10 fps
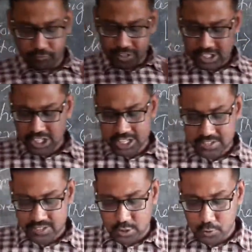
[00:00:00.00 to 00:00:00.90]
which
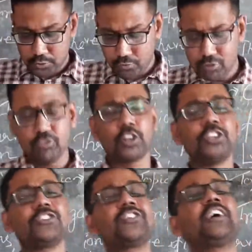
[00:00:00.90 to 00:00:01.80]
is useful
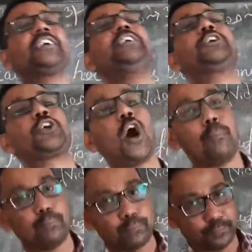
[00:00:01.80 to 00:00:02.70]
for the certain
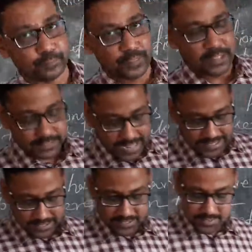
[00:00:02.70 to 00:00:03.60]
crop,
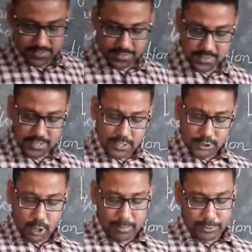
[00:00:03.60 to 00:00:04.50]
that is the
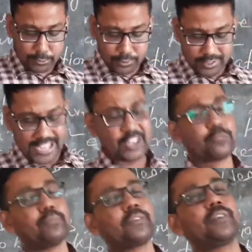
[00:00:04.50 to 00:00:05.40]
tomatoes,
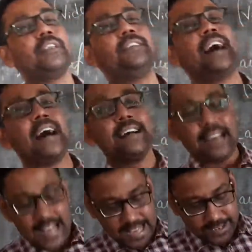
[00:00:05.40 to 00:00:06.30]
especially the
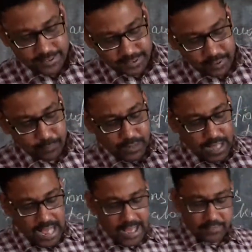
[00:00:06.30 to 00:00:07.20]
arid
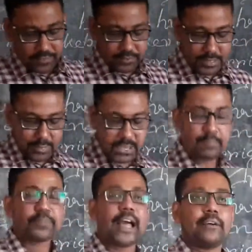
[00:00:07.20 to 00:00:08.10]
and the
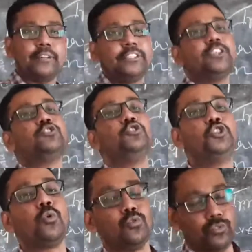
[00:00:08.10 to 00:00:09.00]
semi-arid
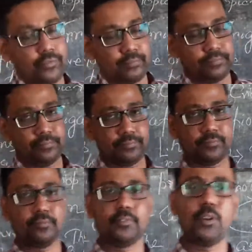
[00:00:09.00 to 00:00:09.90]
zone.
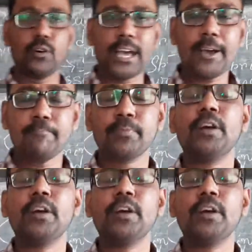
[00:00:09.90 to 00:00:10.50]
Okay?